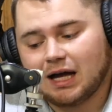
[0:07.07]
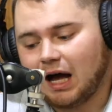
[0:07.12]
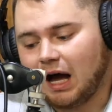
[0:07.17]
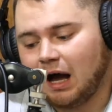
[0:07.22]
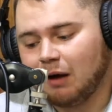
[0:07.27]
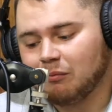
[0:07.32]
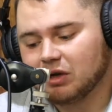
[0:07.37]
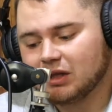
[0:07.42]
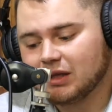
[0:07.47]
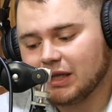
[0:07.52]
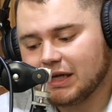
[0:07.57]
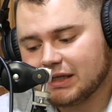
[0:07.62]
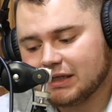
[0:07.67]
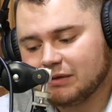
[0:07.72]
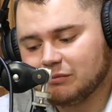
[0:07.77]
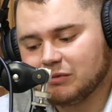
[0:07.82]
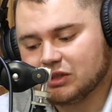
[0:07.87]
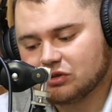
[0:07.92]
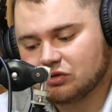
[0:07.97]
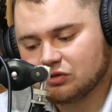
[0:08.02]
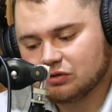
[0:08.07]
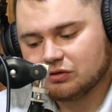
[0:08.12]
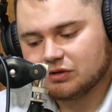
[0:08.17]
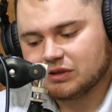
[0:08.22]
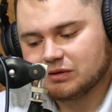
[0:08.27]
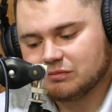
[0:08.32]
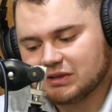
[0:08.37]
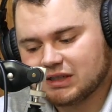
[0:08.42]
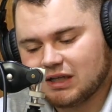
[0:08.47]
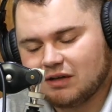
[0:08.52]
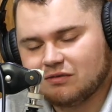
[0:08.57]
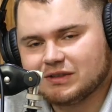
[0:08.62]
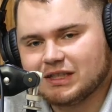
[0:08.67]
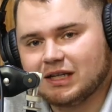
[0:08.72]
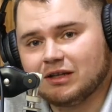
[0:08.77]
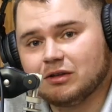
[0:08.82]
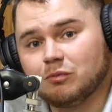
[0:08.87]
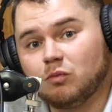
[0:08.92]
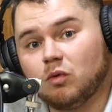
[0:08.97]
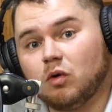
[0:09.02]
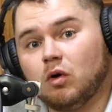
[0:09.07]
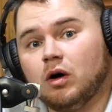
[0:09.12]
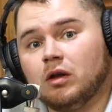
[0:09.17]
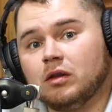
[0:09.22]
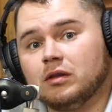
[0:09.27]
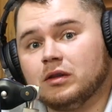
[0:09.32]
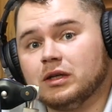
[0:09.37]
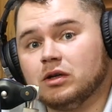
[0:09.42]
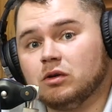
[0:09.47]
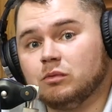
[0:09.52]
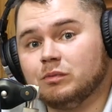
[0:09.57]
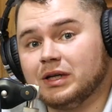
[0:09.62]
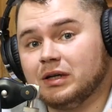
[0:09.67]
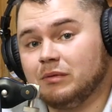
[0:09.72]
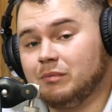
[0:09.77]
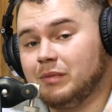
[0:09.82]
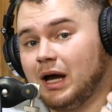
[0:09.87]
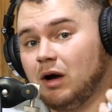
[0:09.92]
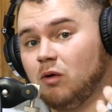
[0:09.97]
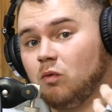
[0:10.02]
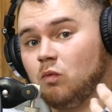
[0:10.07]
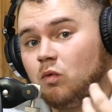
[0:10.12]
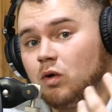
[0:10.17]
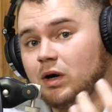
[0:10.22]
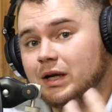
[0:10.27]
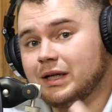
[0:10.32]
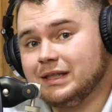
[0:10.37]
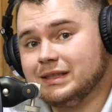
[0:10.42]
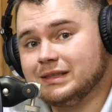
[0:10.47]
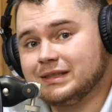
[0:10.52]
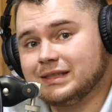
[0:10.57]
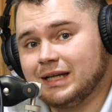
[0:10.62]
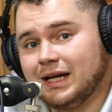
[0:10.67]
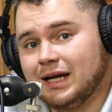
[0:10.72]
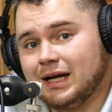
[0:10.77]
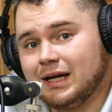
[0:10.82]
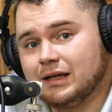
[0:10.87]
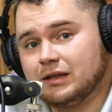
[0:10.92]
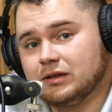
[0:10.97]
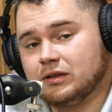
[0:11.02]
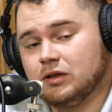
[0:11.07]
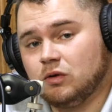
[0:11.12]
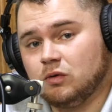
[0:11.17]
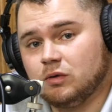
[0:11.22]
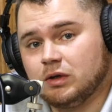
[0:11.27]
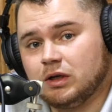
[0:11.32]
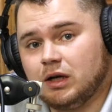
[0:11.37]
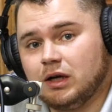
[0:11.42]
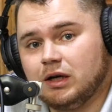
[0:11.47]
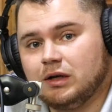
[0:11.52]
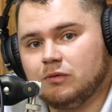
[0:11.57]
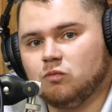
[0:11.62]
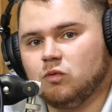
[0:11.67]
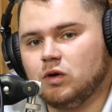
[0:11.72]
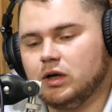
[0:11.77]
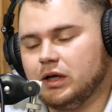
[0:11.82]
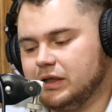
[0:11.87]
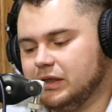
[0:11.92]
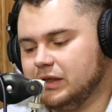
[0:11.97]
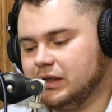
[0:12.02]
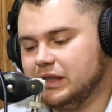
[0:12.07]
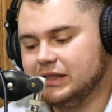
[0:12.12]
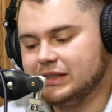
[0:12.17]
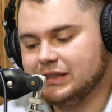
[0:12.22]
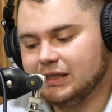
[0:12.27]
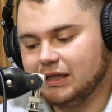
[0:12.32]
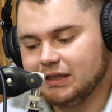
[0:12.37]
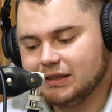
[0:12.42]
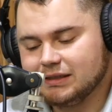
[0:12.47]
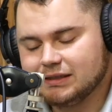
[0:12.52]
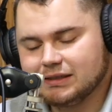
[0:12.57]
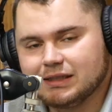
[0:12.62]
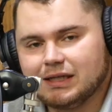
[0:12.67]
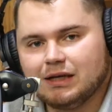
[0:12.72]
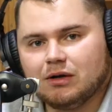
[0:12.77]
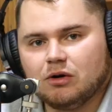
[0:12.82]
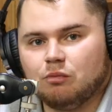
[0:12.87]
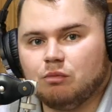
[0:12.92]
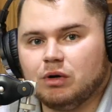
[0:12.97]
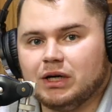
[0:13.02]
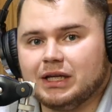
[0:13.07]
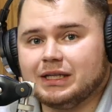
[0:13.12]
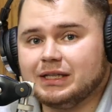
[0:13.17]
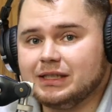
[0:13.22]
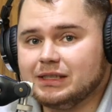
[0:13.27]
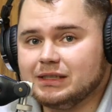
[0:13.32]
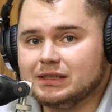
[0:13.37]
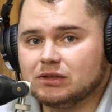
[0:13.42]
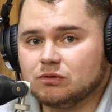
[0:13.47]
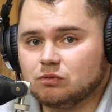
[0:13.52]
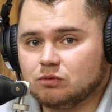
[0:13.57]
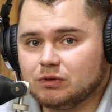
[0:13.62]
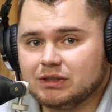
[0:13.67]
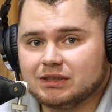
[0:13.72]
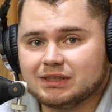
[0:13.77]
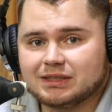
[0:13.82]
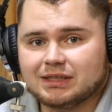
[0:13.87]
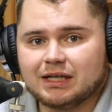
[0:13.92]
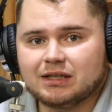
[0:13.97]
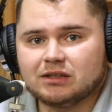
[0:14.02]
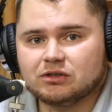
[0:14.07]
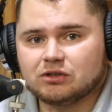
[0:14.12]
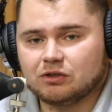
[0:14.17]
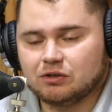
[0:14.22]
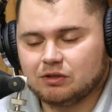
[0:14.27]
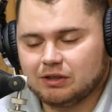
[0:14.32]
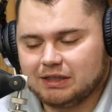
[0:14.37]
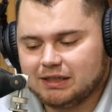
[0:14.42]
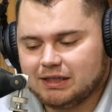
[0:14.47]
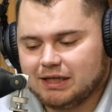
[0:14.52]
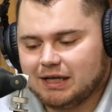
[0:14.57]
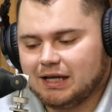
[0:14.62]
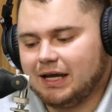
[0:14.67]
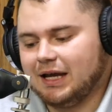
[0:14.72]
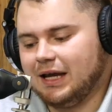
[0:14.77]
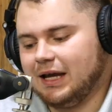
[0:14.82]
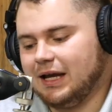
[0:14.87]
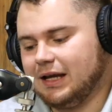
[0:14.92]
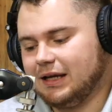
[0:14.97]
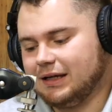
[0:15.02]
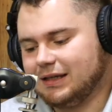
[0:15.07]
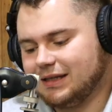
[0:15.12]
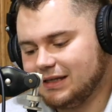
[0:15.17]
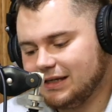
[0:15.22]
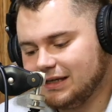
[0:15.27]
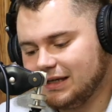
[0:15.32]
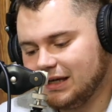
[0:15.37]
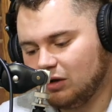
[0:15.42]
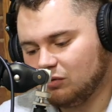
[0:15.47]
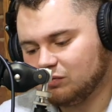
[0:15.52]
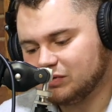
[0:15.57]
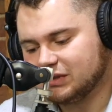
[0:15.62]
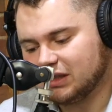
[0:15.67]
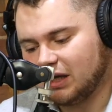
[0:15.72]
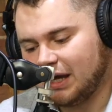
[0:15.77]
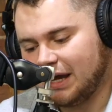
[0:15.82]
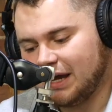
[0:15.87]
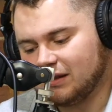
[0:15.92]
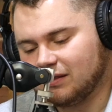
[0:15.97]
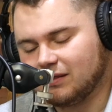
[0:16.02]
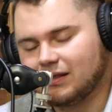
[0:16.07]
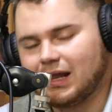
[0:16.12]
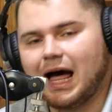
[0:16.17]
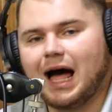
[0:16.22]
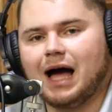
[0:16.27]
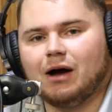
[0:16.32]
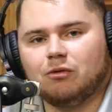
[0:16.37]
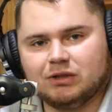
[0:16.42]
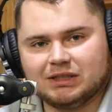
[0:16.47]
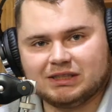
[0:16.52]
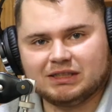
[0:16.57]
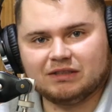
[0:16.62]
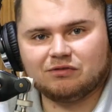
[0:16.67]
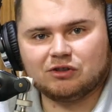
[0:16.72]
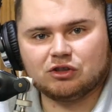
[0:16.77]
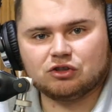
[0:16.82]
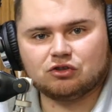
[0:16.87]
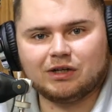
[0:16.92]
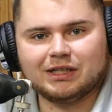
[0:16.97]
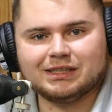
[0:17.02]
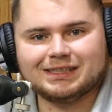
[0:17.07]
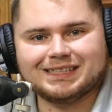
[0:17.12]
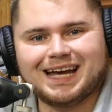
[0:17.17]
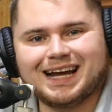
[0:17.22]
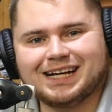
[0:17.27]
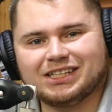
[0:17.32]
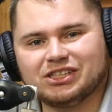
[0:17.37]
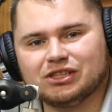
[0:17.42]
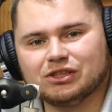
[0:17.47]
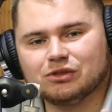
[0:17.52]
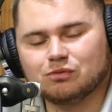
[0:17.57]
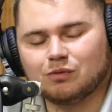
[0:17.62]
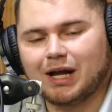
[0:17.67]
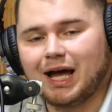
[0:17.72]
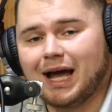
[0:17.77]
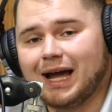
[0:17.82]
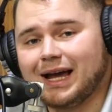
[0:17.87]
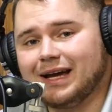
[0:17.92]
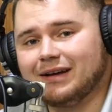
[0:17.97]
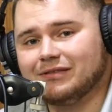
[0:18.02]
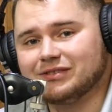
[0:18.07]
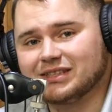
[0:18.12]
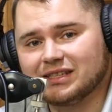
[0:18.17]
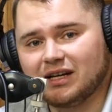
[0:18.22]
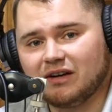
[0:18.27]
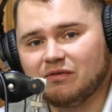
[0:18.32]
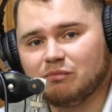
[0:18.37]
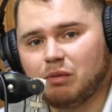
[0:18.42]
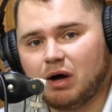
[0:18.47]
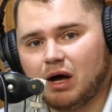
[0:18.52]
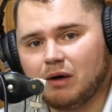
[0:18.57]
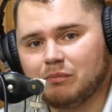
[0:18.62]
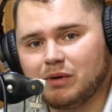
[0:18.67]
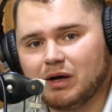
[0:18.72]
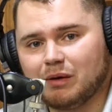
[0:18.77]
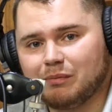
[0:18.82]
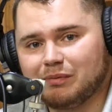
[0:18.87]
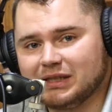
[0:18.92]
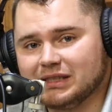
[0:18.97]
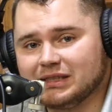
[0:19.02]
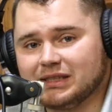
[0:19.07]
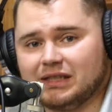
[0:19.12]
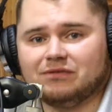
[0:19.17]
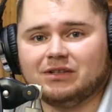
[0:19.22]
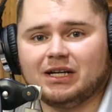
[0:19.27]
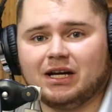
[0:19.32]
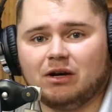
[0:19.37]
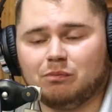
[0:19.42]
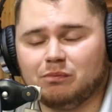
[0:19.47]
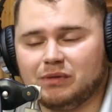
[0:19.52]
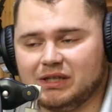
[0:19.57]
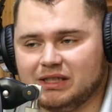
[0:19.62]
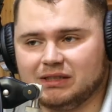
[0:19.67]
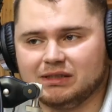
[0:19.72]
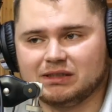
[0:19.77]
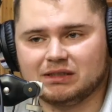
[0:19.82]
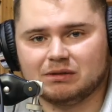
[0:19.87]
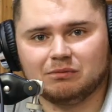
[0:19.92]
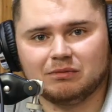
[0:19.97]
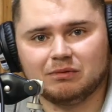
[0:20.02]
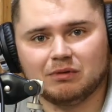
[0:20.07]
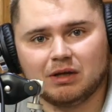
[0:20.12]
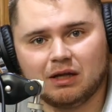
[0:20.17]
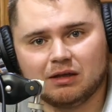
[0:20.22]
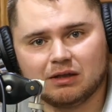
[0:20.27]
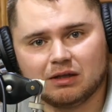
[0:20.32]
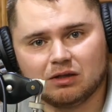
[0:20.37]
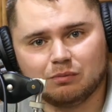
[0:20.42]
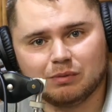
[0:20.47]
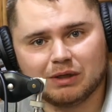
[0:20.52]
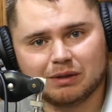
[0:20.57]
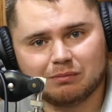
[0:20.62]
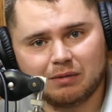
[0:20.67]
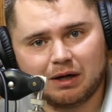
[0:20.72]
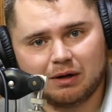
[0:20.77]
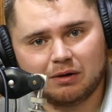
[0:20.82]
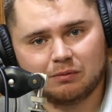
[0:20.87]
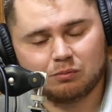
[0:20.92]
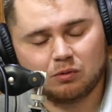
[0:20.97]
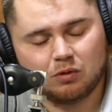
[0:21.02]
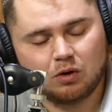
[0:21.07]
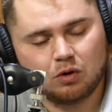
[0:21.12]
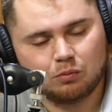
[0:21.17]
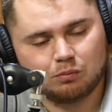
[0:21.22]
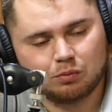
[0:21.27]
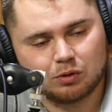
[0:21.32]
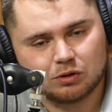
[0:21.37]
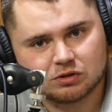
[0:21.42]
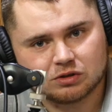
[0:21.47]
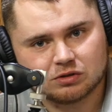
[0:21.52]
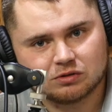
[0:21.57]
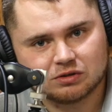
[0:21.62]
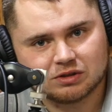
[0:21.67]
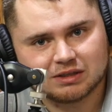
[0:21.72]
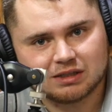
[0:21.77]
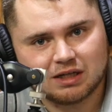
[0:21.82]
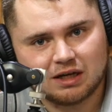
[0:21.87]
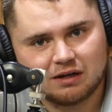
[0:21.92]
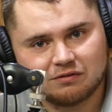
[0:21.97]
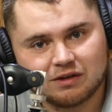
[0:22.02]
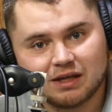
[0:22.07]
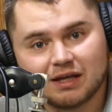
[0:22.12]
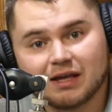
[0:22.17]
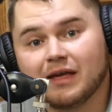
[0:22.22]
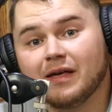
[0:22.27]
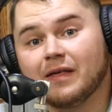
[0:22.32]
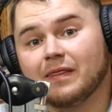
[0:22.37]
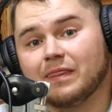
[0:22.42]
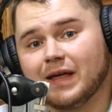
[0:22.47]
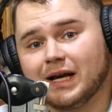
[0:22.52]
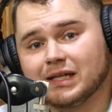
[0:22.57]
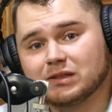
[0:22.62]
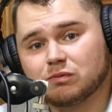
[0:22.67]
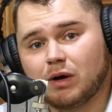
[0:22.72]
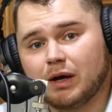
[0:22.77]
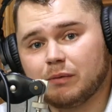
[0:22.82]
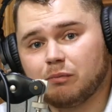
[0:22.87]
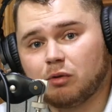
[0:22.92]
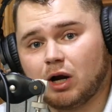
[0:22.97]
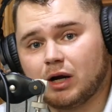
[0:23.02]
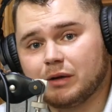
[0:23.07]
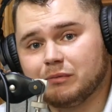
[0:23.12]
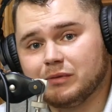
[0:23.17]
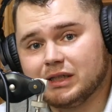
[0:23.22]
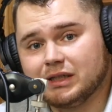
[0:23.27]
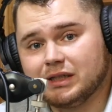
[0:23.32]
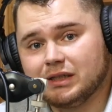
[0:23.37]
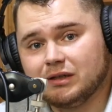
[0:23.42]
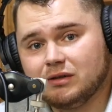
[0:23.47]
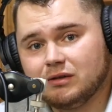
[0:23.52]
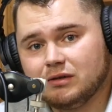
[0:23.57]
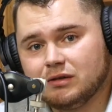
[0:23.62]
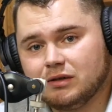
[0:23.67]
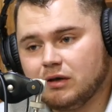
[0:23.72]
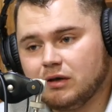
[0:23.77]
I'm going to let him introduce himself, tell him a little bit about what he's got going on and what he does. But he's a real estate attorney, and he helps a lot with different transactions. When I have stuff pop up, he's even helped me with a little bit in my own personal stuff. That's why I brought him in here.